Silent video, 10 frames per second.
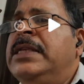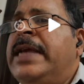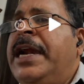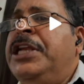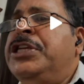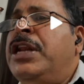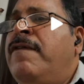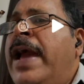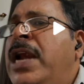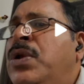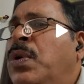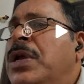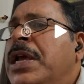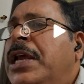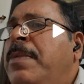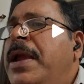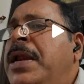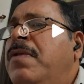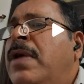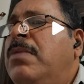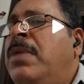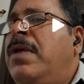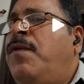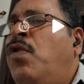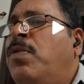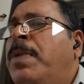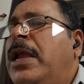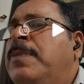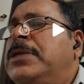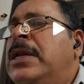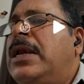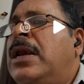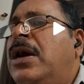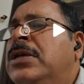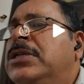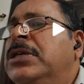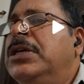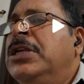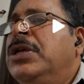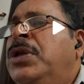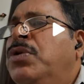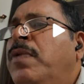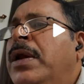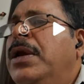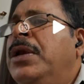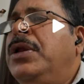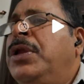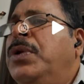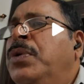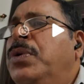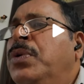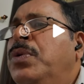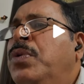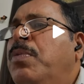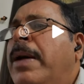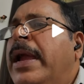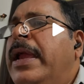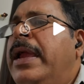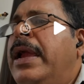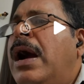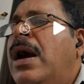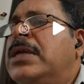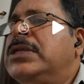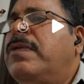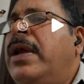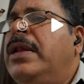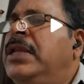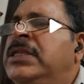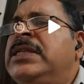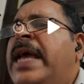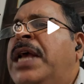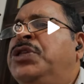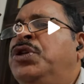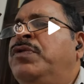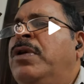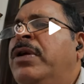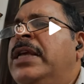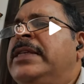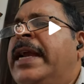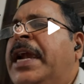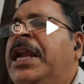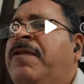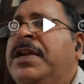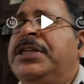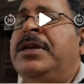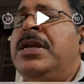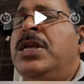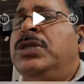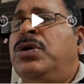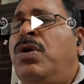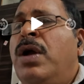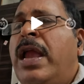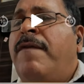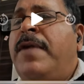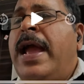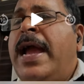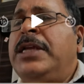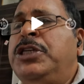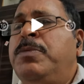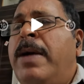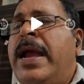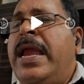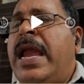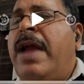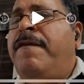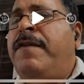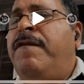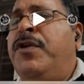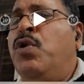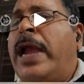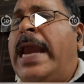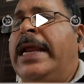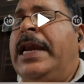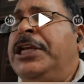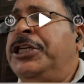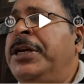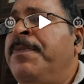additional value. Remaining 1 by 4 pi epsilon naught Q1, Q2 by R square. This is as usual. Okay, second equation. So F dash by F, if we do calculation,